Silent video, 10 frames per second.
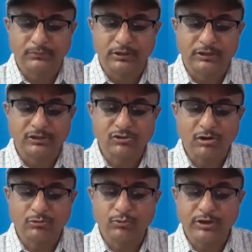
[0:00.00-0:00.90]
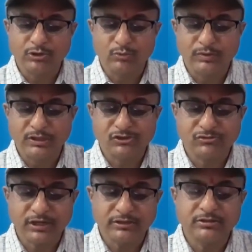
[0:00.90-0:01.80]
it is not going to be
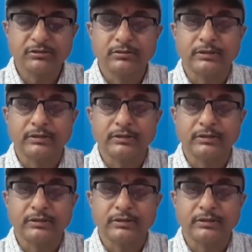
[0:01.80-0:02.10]
sticked,